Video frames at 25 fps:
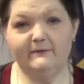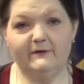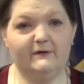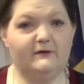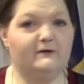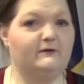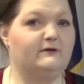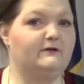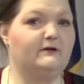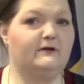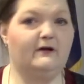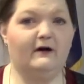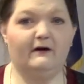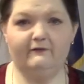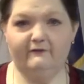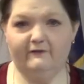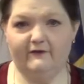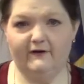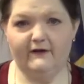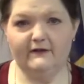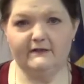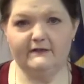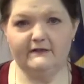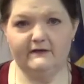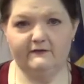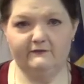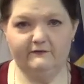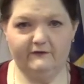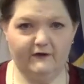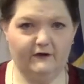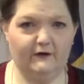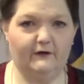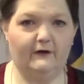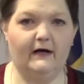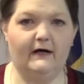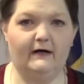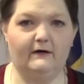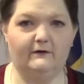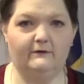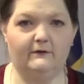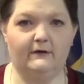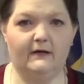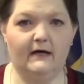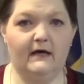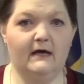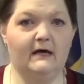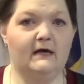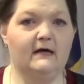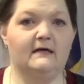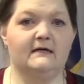through no fault of your own.
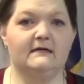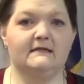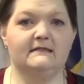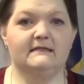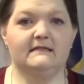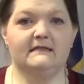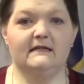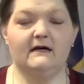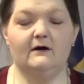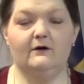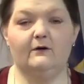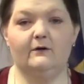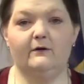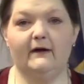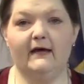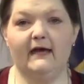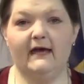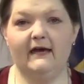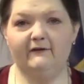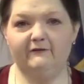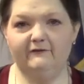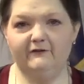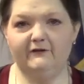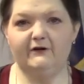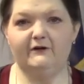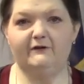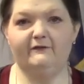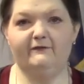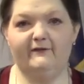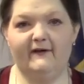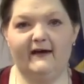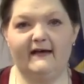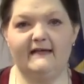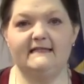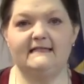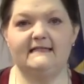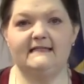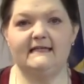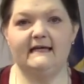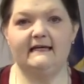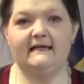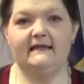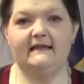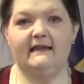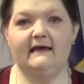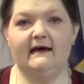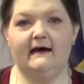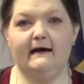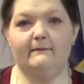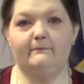So if you're facing
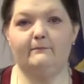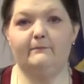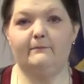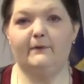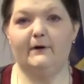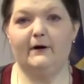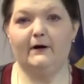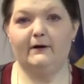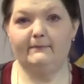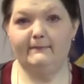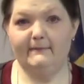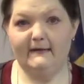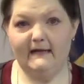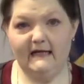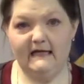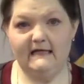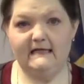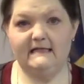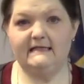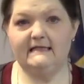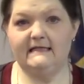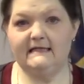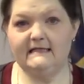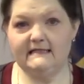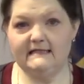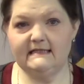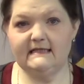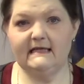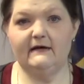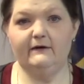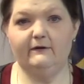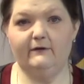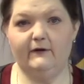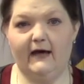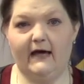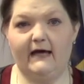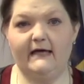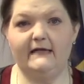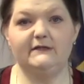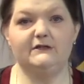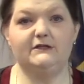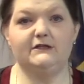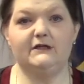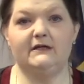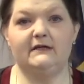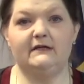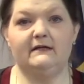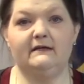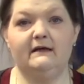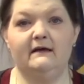that permanent
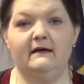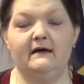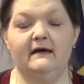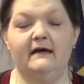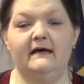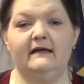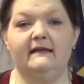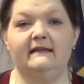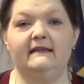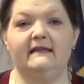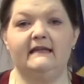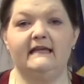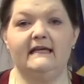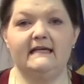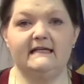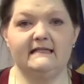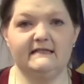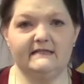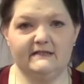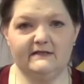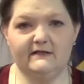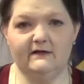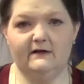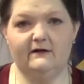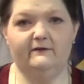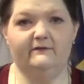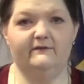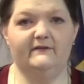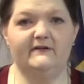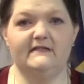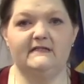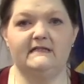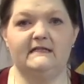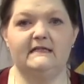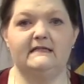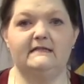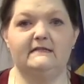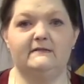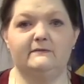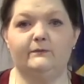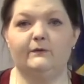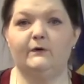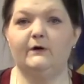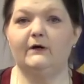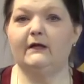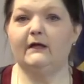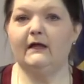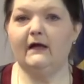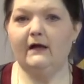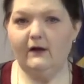dislocation, these services
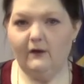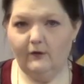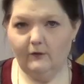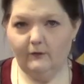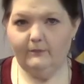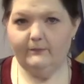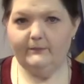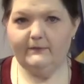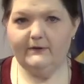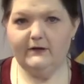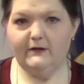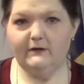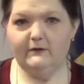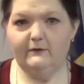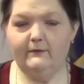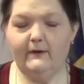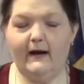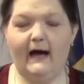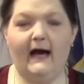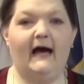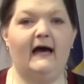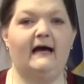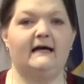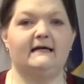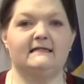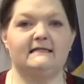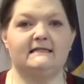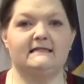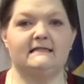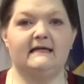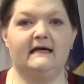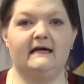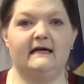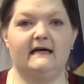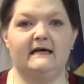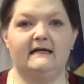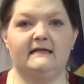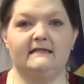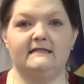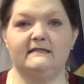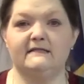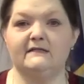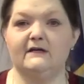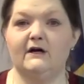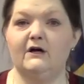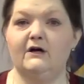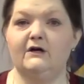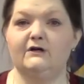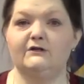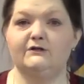will help you access
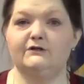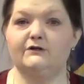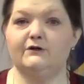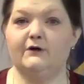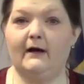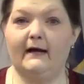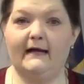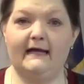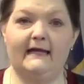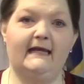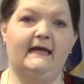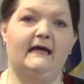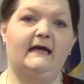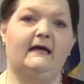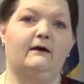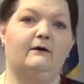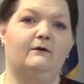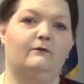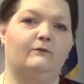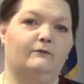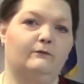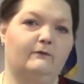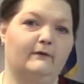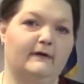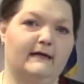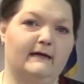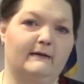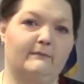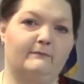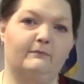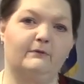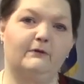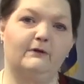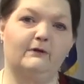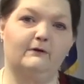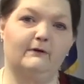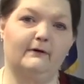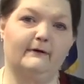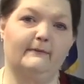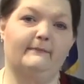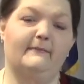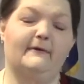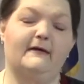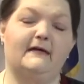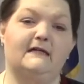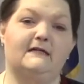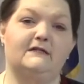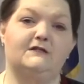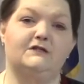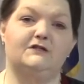training,
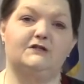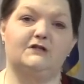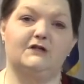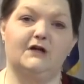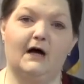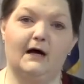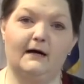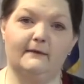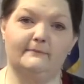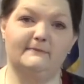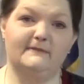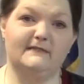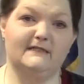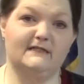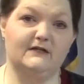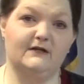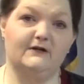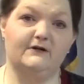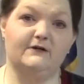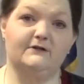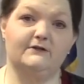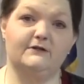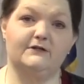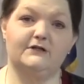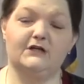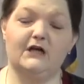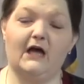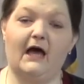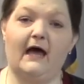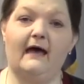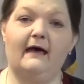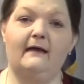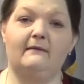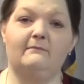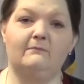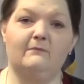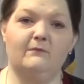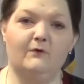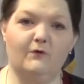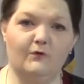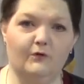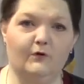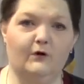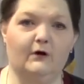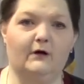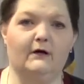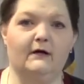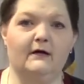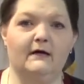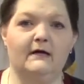reemployment, job search, and
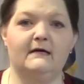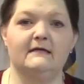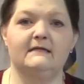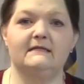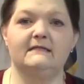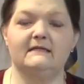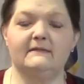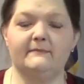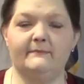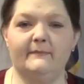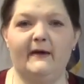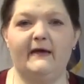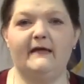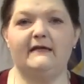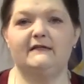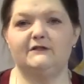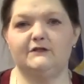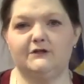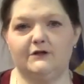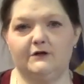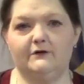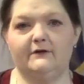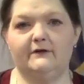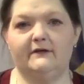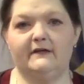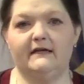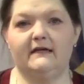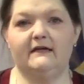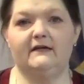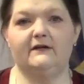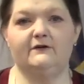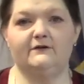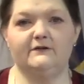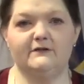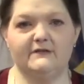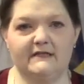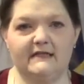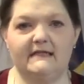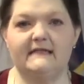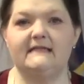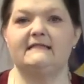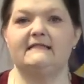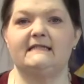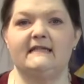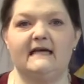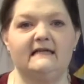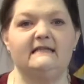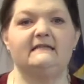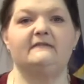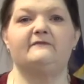more to make sure that you're
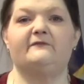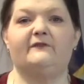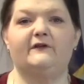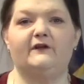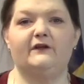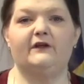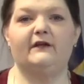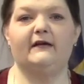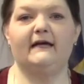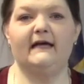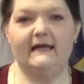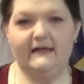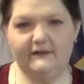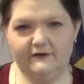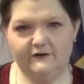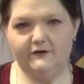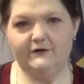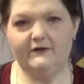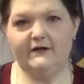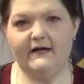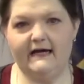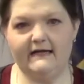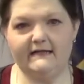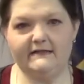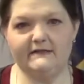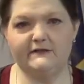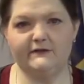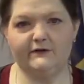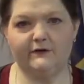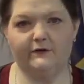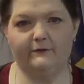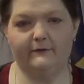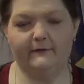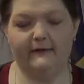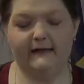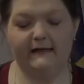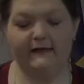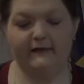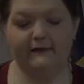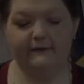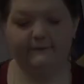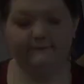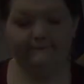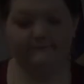successful in your next career.